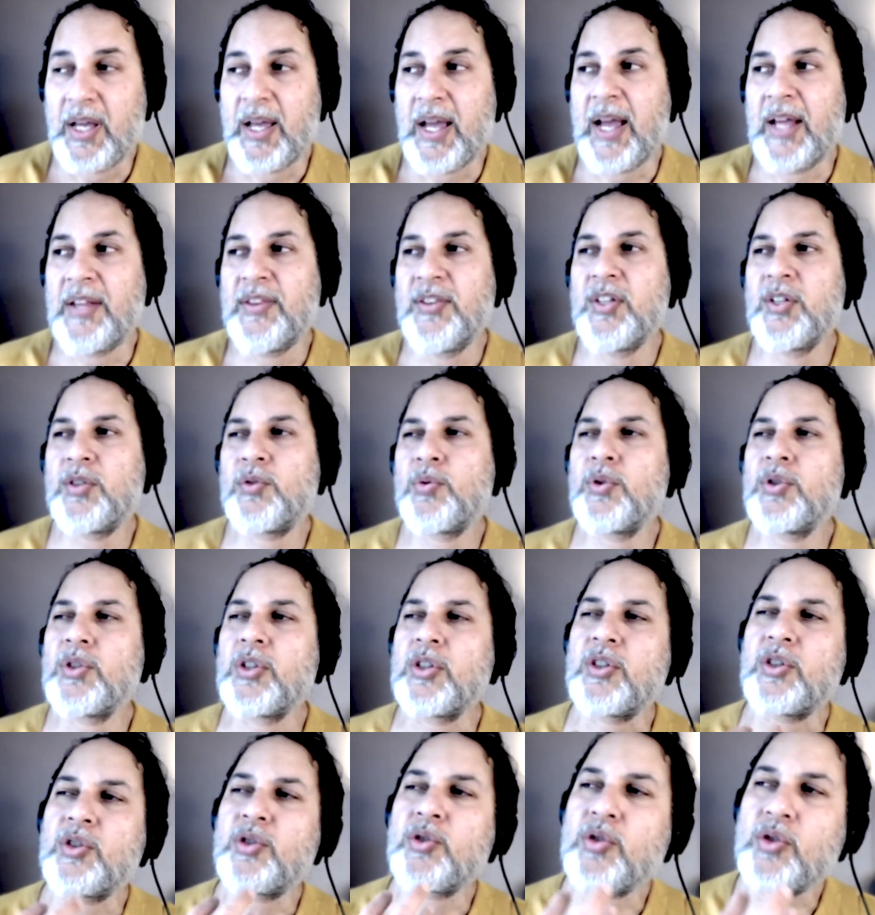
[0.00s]
And this was a
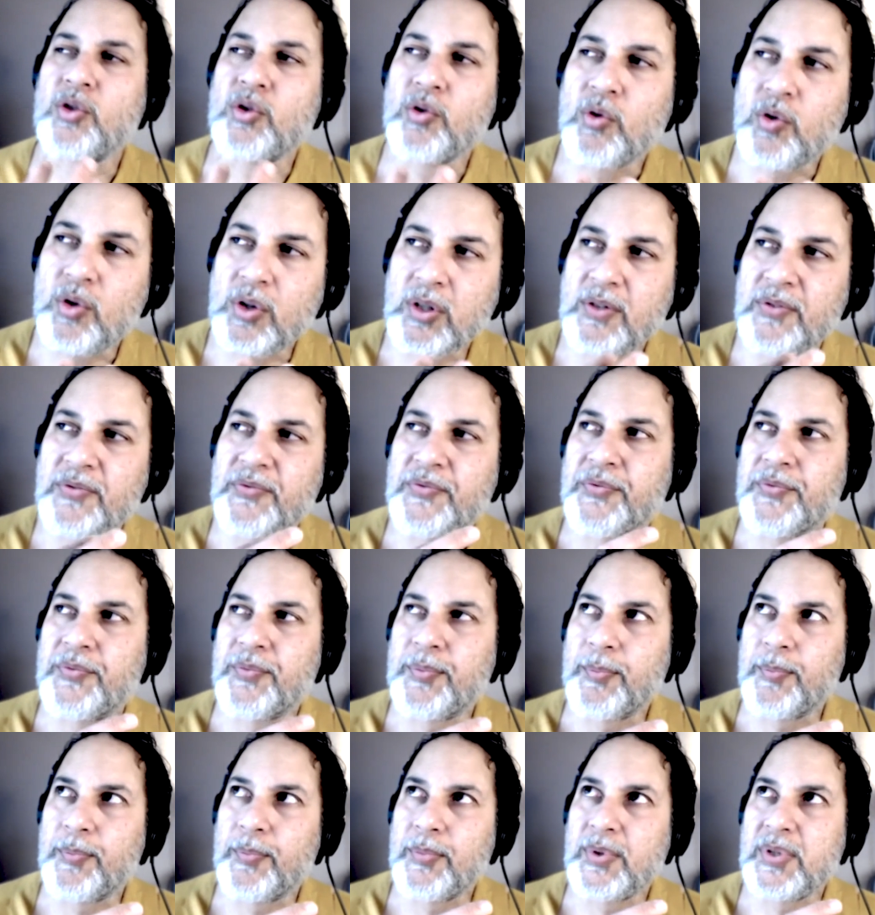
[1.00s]
sort of
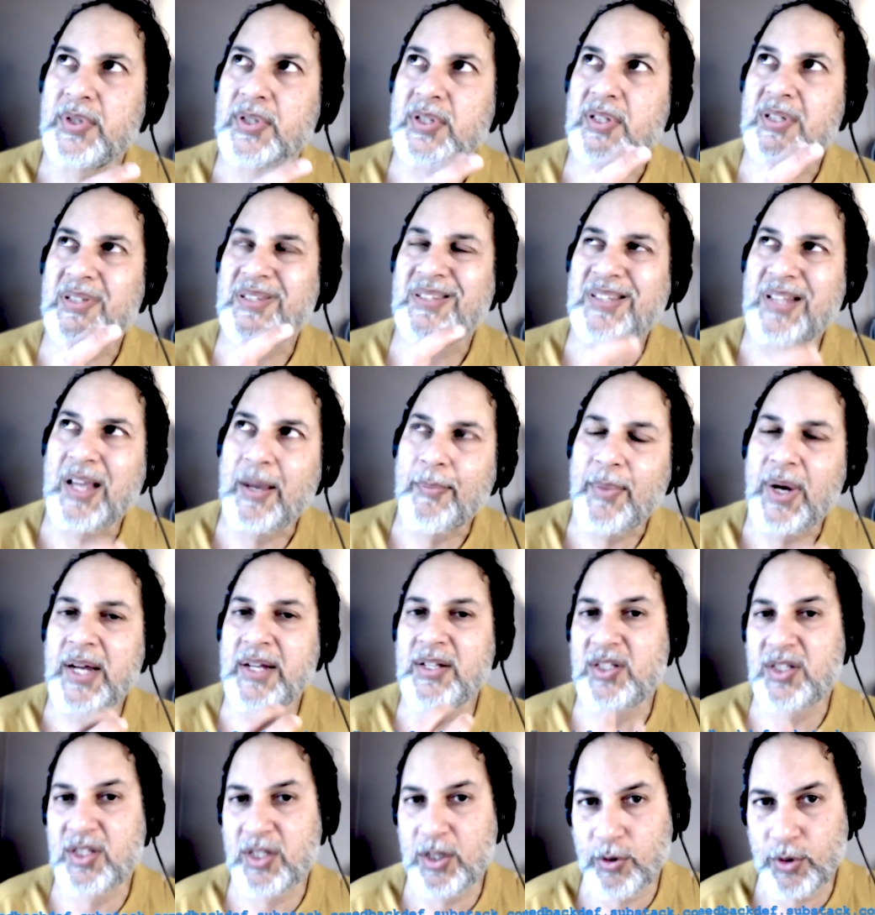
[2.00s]

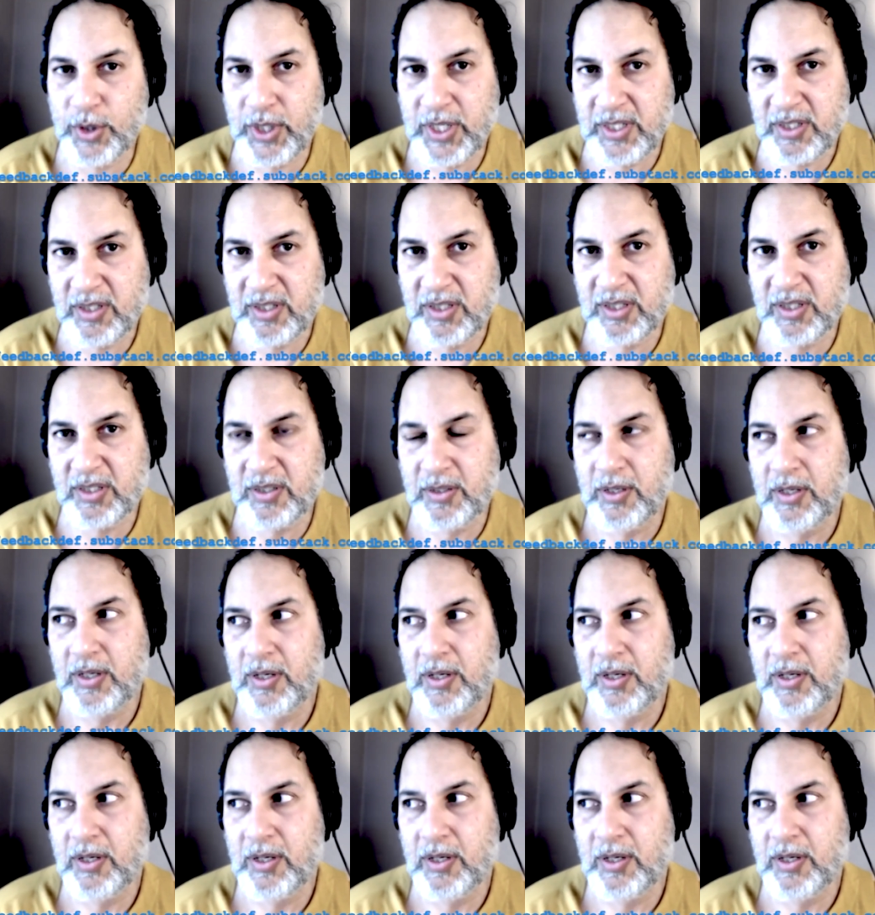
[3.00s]
semi-serious,